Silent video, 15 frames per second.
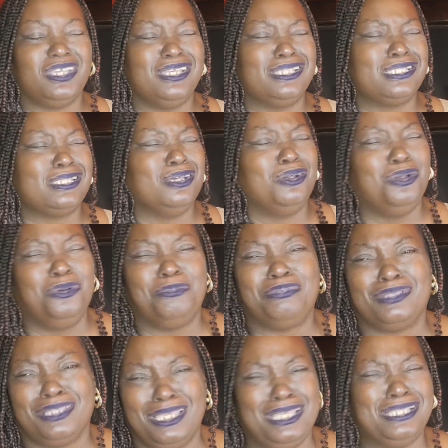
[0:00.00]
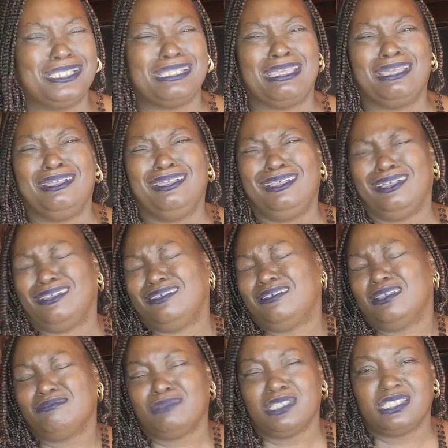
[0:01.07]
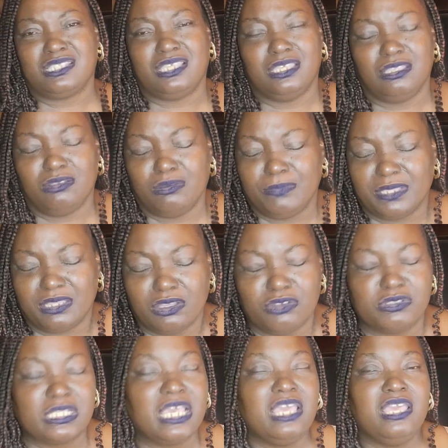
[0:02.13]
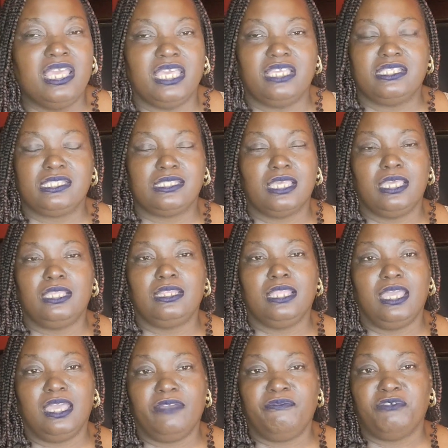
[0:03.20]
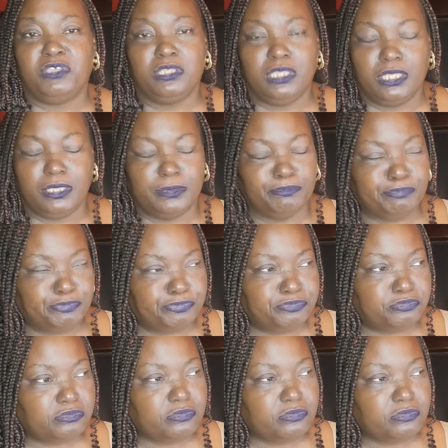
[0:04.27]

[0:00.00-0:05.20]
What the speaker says: I said, oh, please, like, ugh, I'm just getting on my nerves. And Zay laughing and